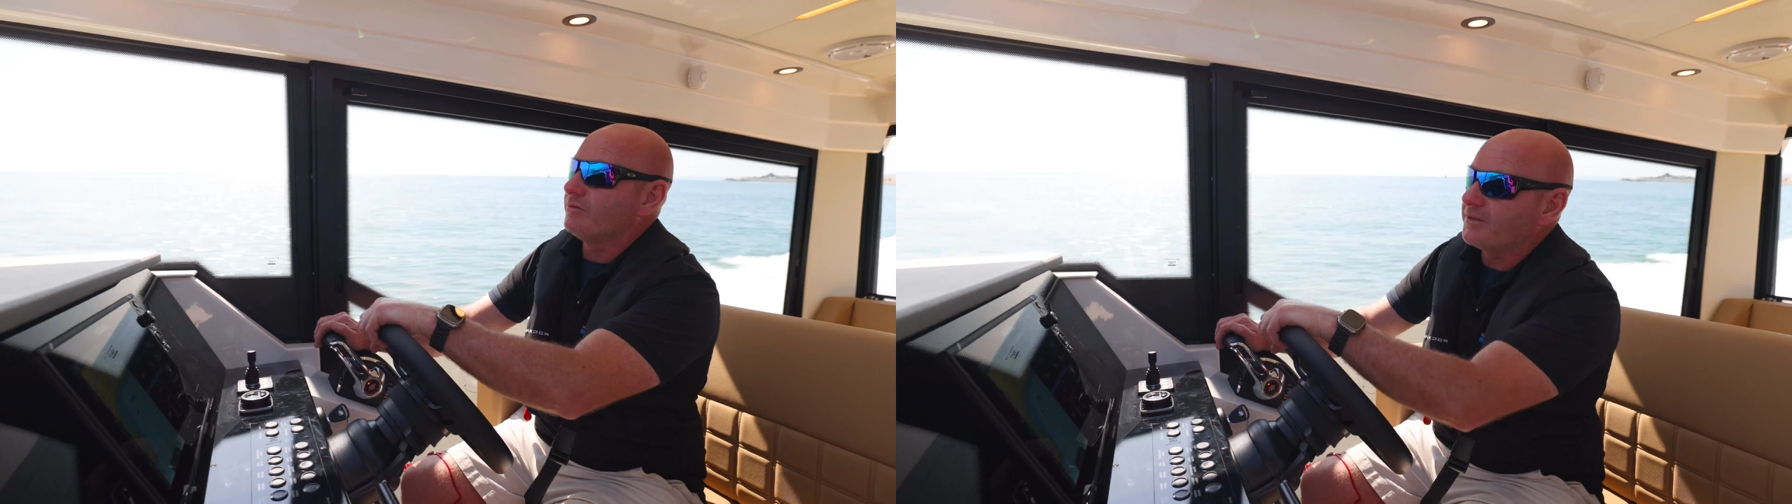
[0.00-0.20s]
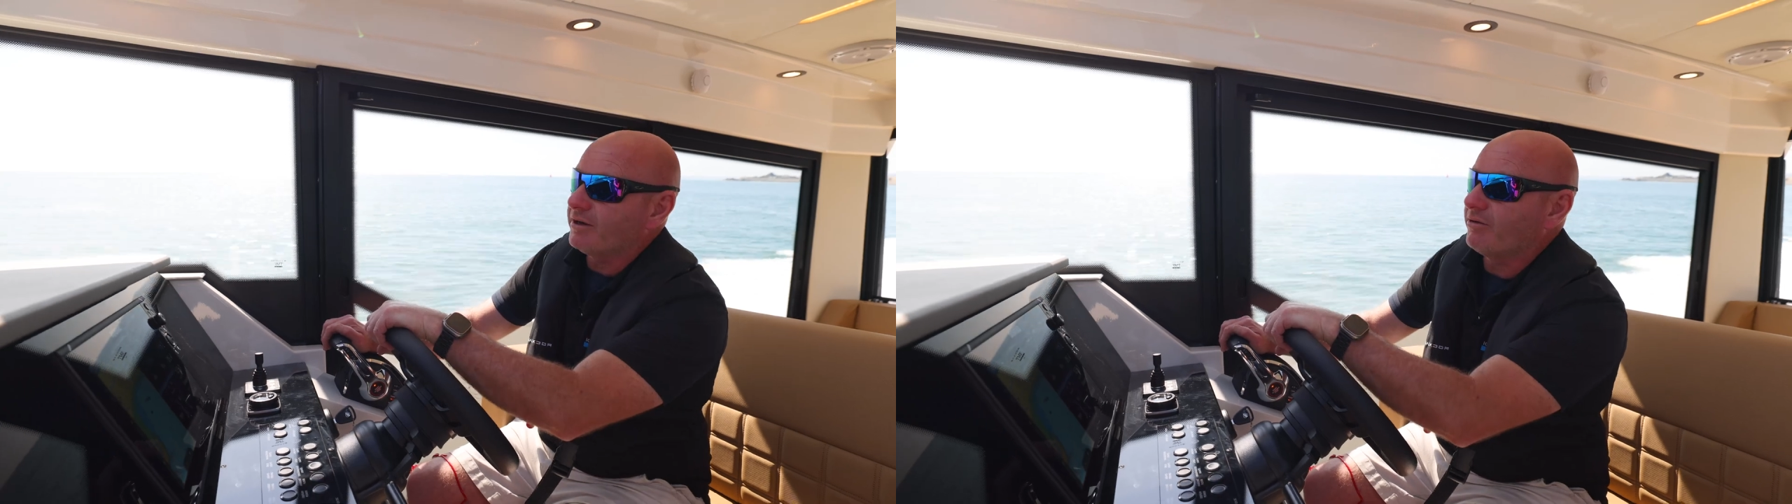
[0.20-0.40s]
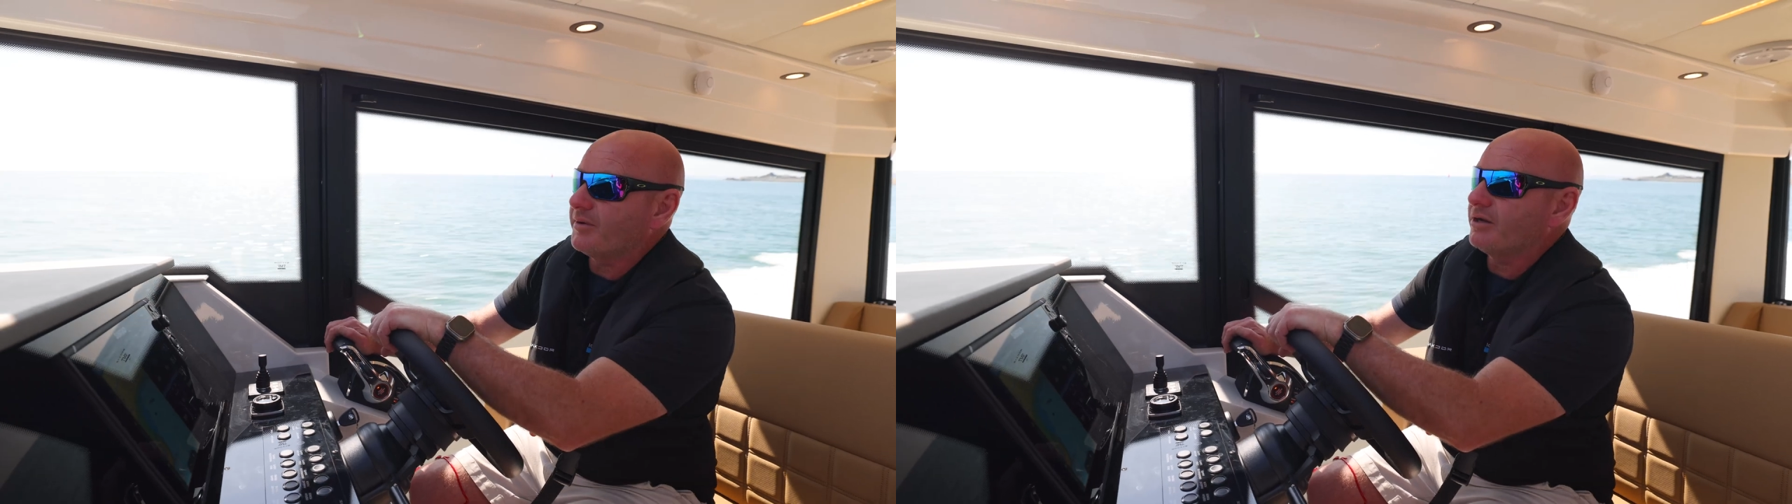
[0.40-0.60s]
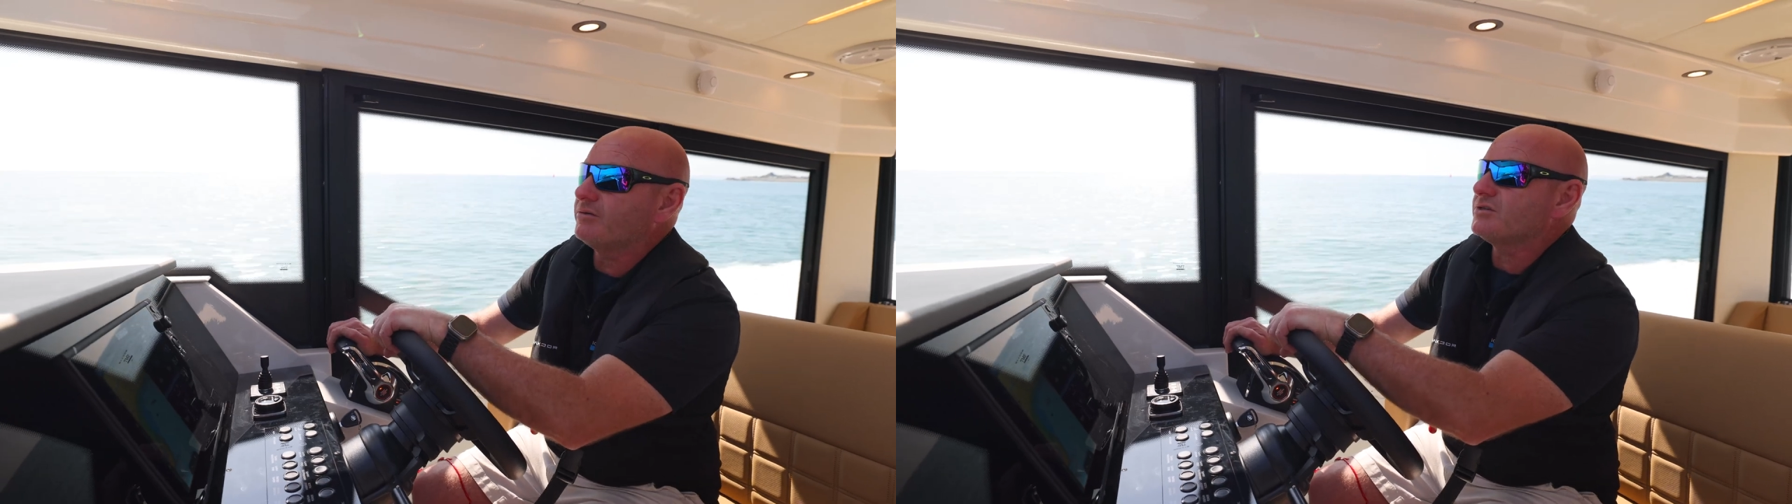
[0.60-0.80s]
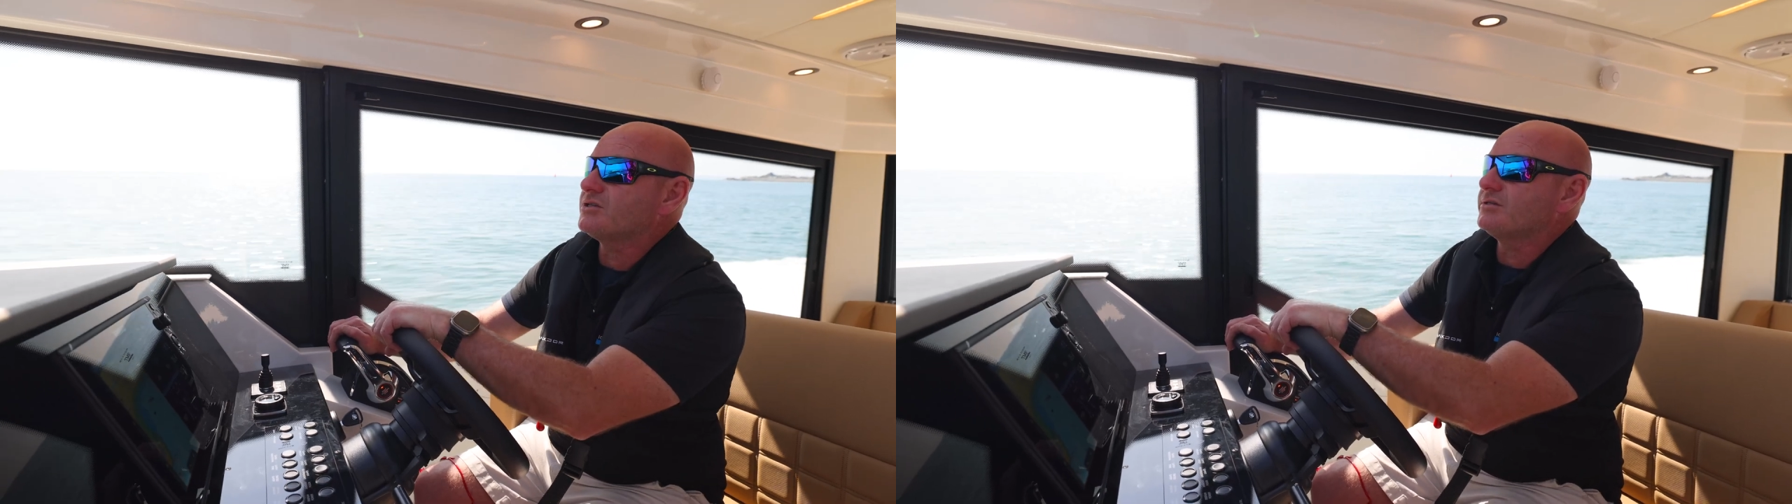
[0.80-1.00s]
or
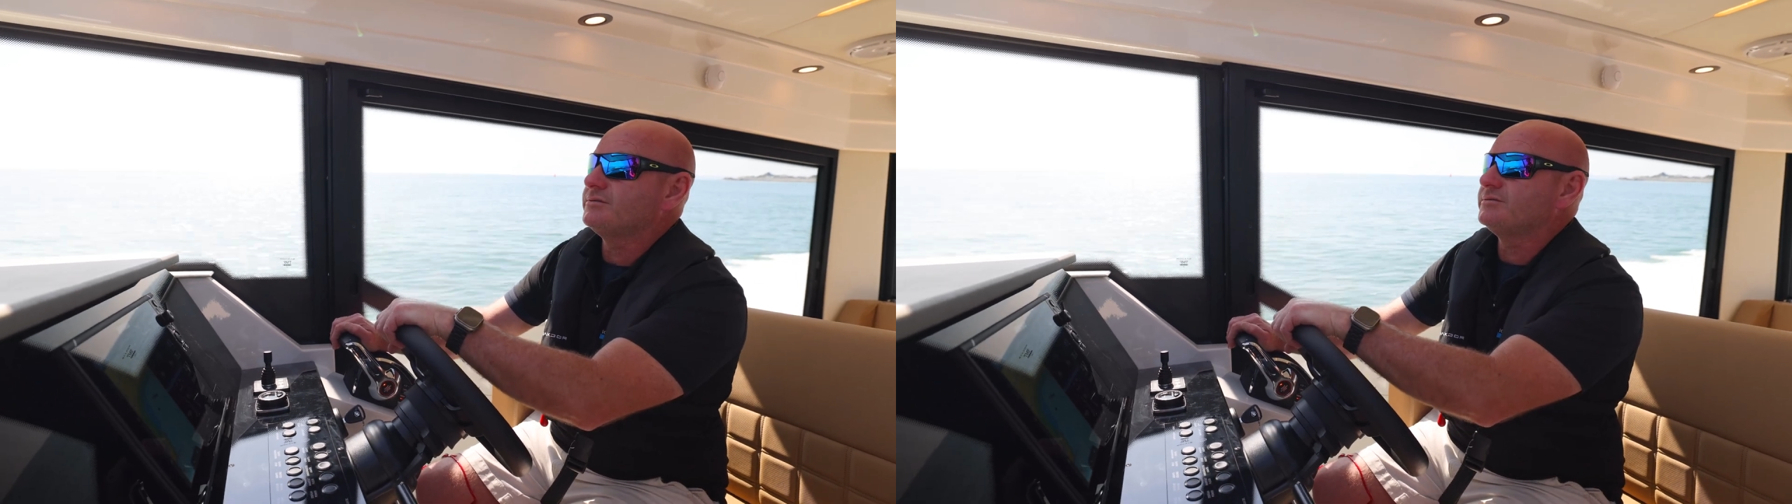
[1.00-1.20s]
thereabouts.